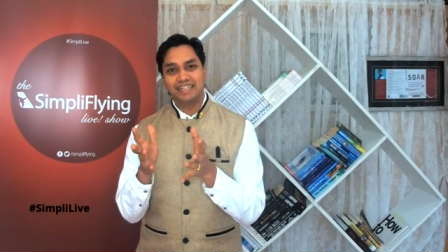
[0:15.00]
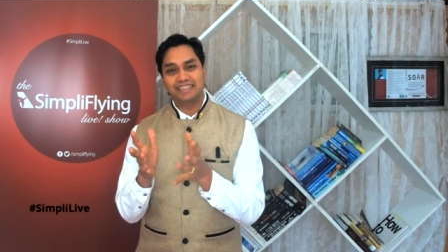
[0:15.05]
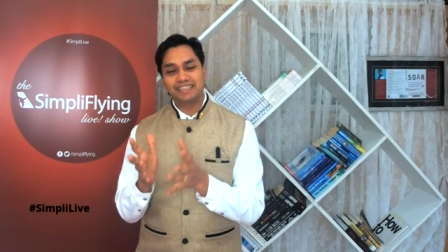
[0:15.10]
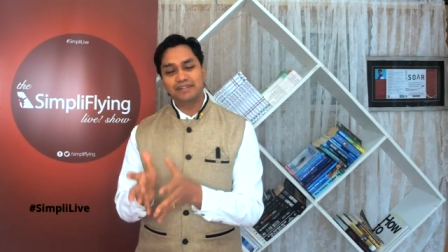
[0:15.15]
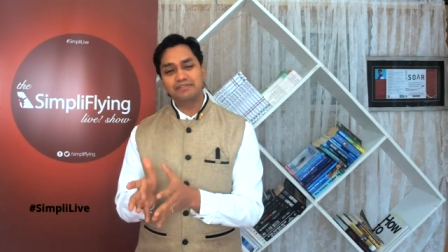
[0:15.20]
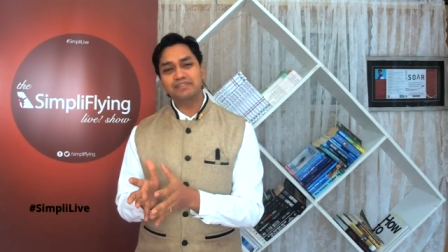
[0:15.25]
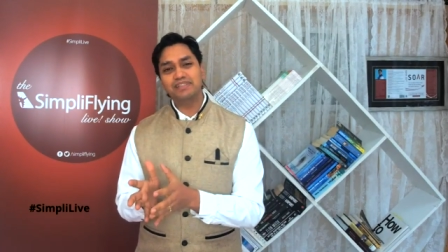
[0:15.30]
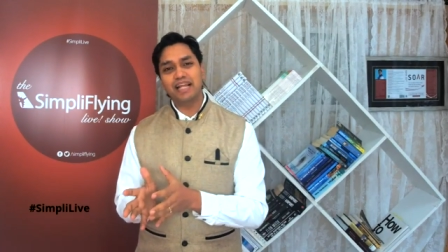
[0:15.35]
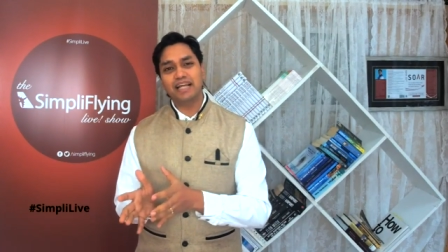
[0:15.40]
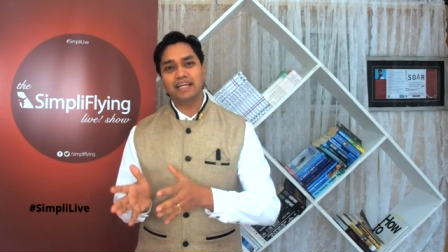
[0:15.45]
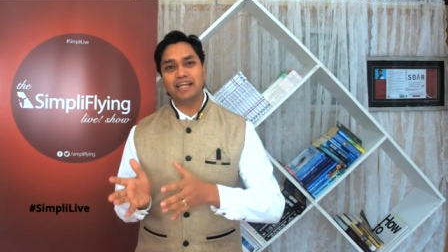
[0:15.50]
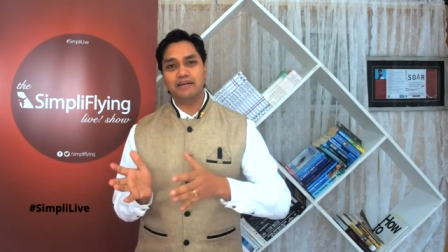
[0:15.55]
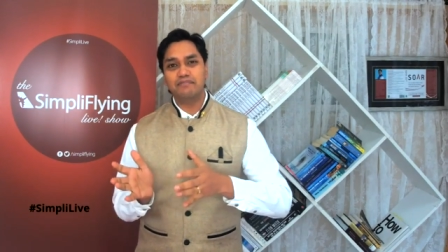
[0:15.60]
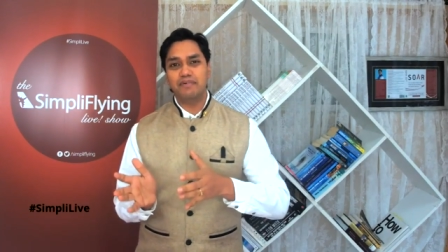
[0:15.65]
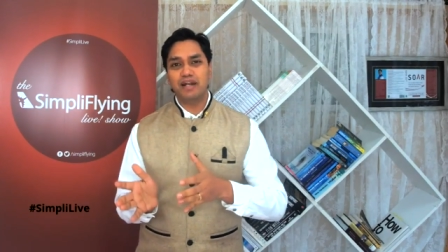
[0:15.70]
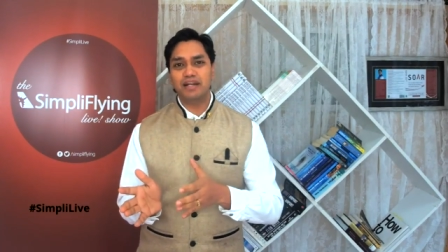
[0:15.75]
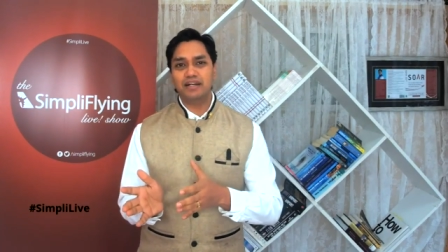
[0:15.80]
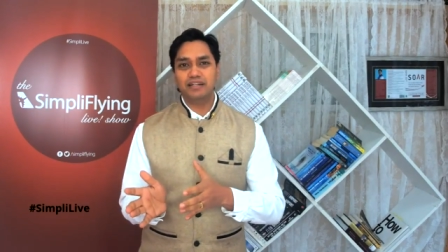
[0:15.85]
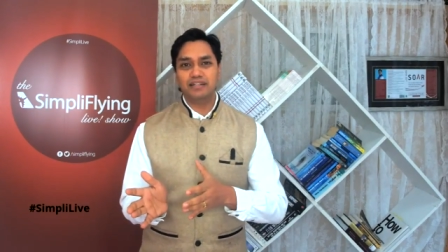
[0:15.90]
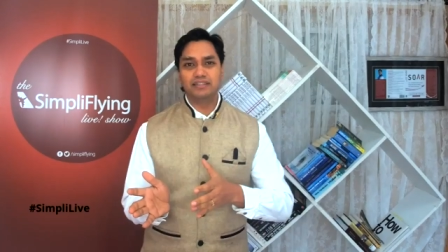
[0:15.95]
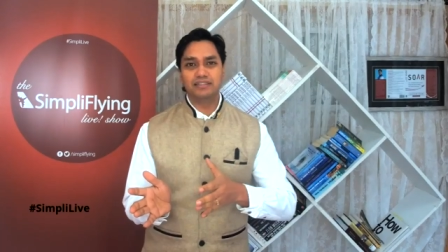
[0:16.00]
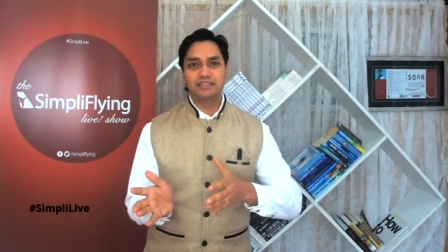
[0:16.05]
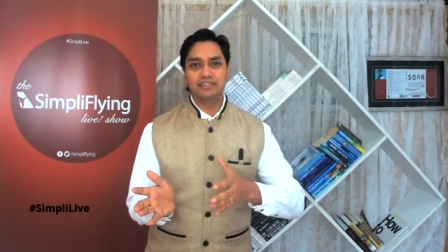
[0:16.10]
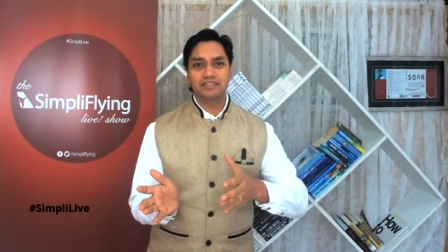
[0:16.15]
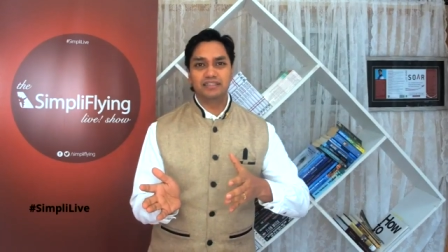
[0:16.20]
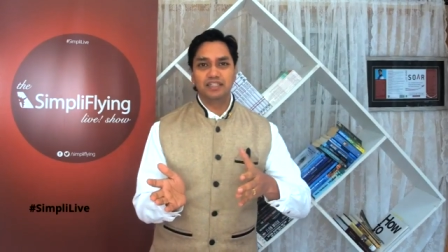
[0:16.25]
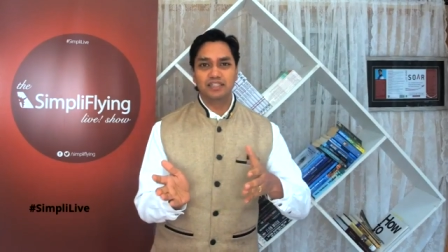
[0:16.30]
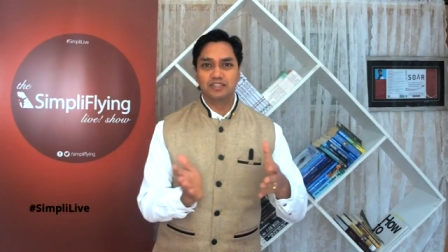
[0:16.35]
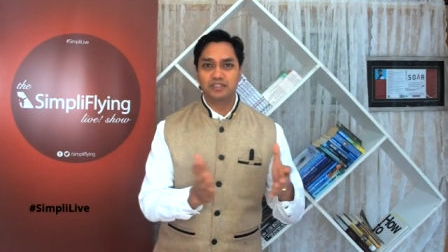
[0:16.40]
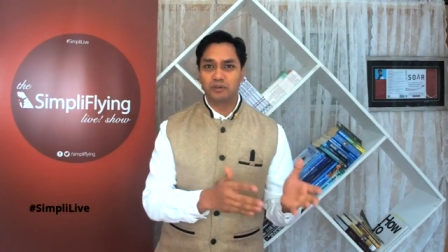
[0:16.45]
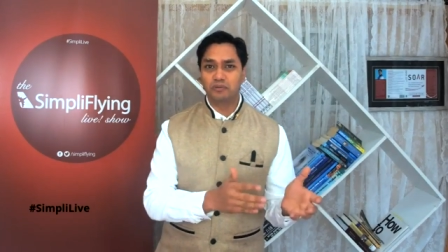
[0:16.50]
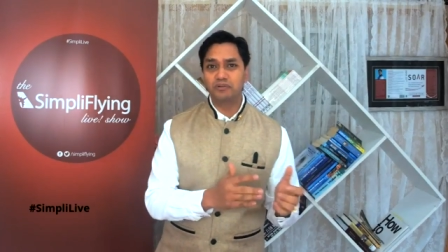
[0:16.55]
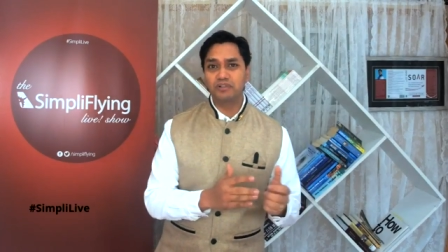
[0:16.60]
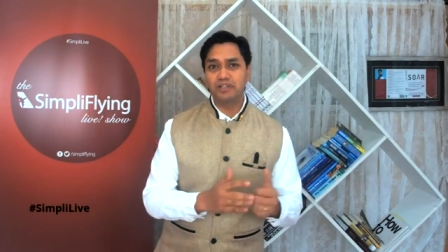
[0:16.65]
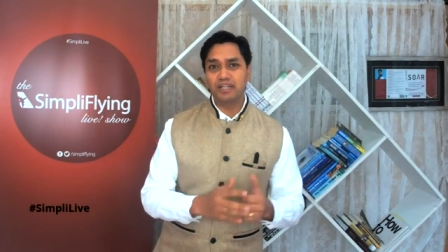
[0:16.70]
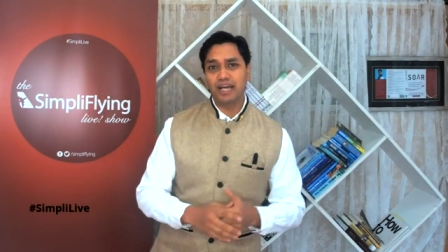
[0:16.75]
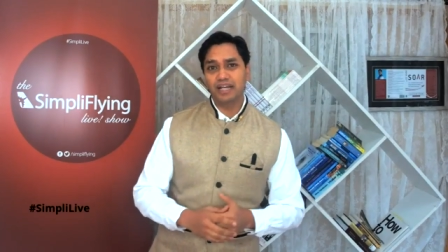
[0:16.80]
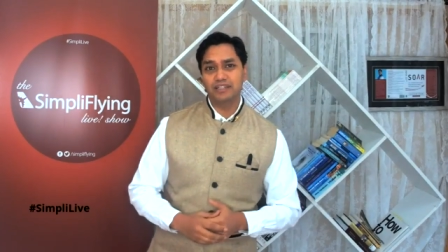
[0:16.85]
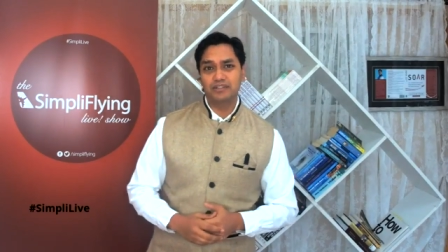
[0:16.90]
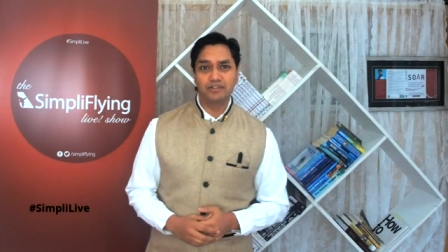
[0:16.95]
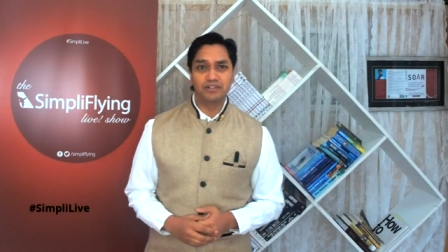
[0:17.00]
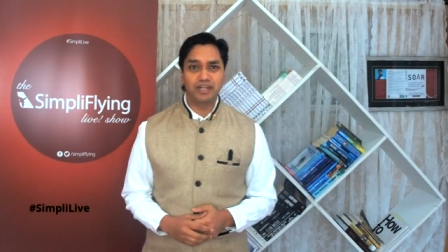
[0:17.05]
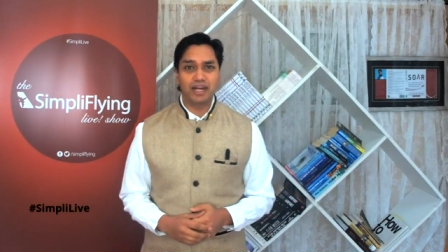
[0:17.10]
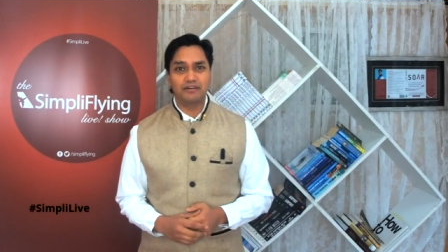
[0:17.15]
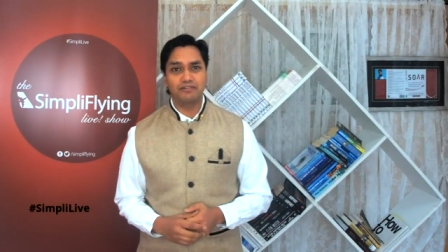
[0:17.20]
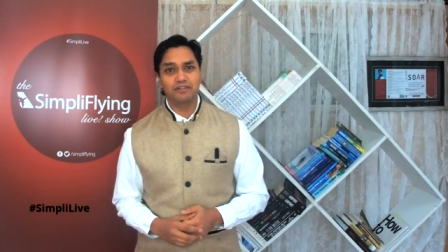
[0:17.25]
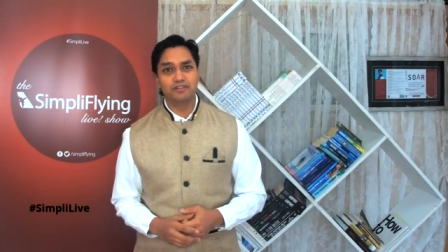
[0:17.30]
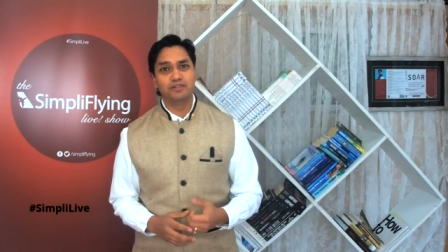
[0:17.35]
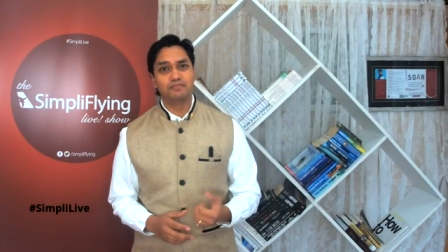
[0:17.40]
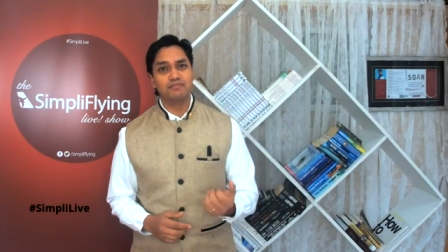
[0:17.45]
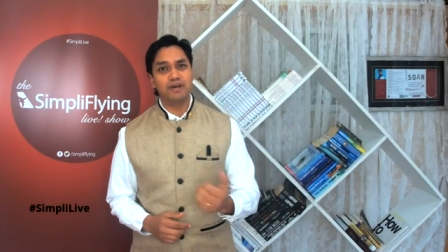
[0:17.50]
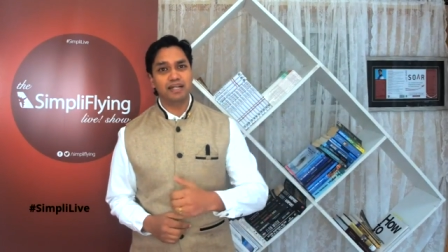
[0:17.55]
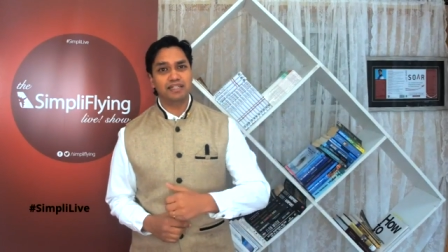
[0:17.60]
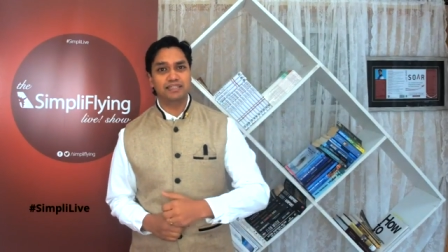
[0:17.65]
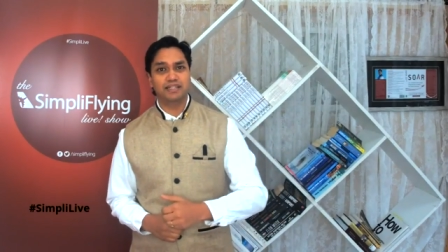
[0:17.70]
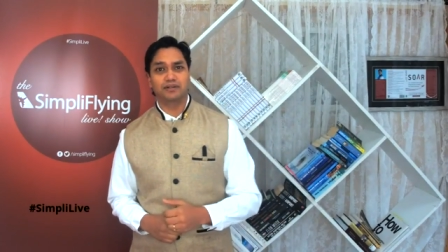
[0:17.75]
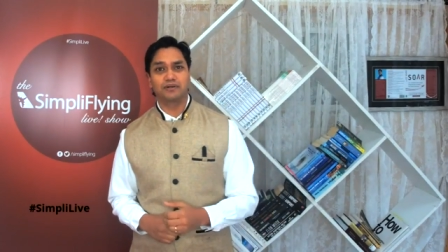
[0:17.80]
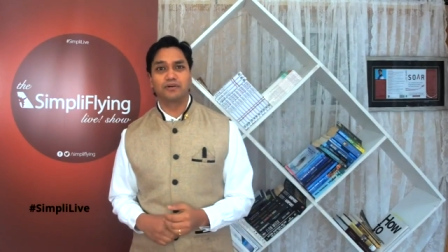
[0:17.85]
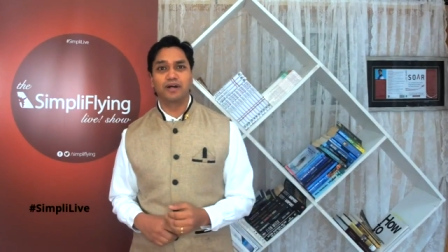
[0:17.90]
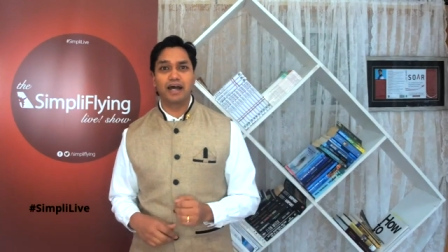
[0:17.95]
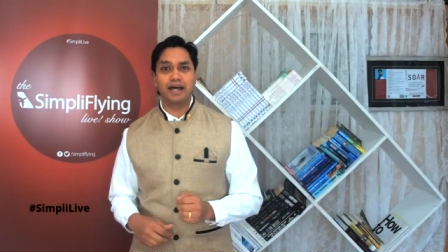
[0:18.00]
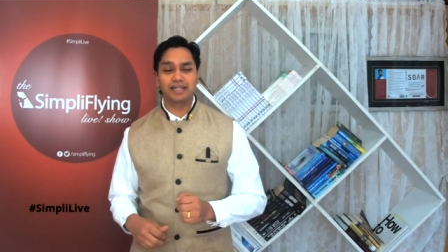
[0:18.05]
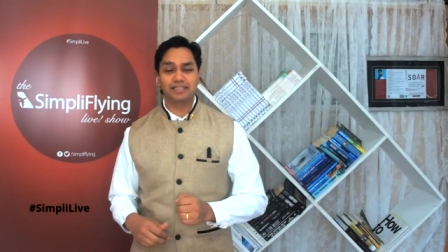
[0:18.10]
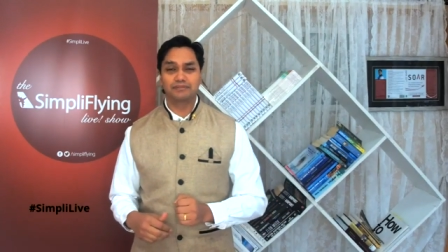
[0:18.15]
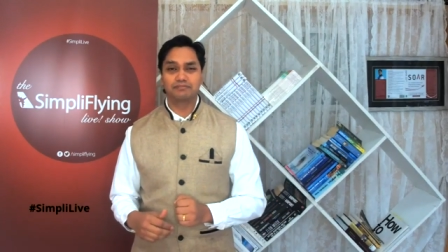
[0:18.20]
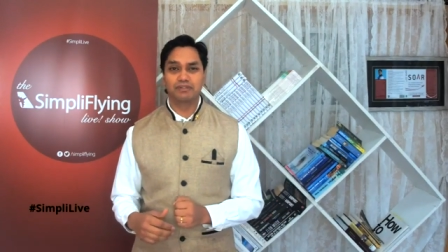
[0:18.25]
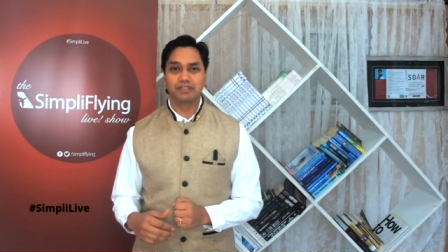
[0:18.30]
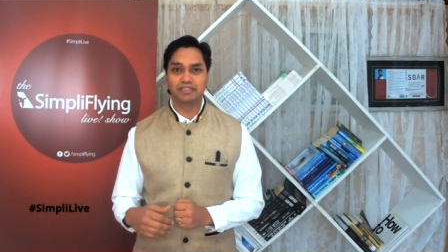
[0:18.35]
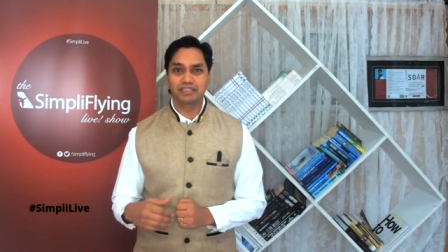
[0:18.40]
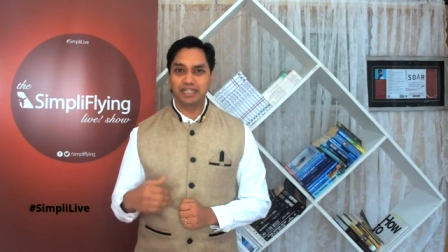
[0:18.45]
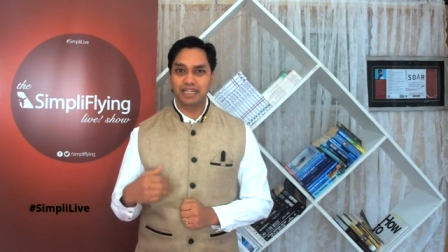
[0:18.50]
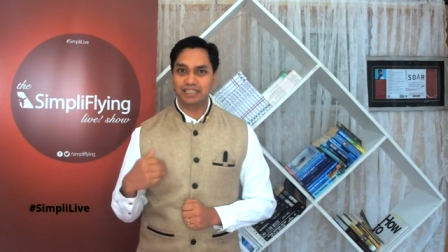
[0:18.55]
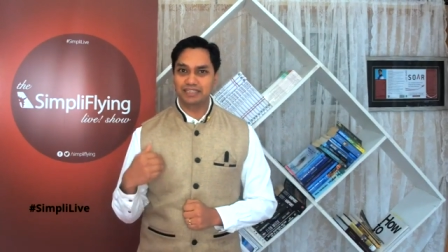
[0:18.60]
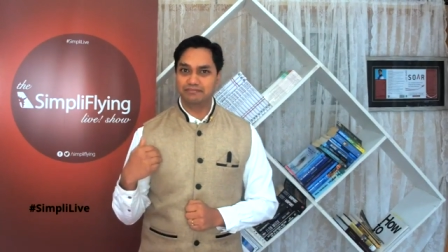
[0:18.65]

It seems like Americans don't like to travel to Mexico as much